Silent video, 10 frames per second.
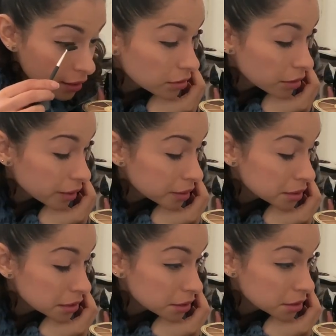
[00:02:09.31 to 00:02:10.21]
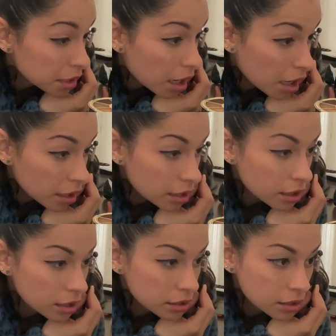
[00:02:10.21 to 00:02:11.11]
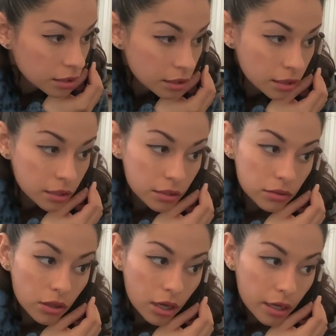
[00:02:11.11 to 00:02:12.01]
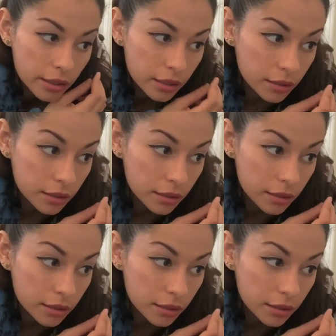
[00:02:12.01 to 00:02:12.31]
or like stuck. Look.